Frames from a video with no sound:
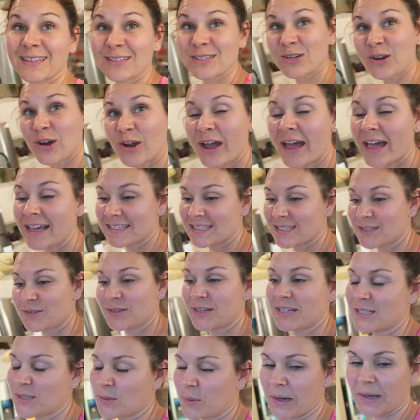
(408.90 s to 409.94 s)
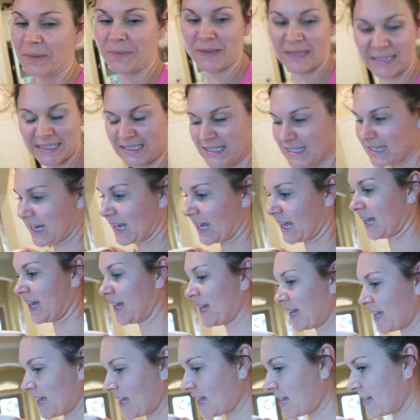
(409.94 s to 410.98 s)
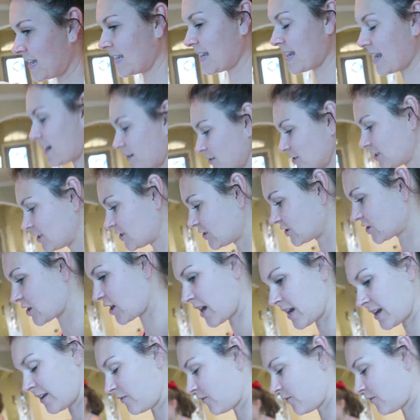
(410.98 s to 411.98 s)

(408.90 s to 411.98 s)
this girl has to read 20 minutes a day, and now she's trying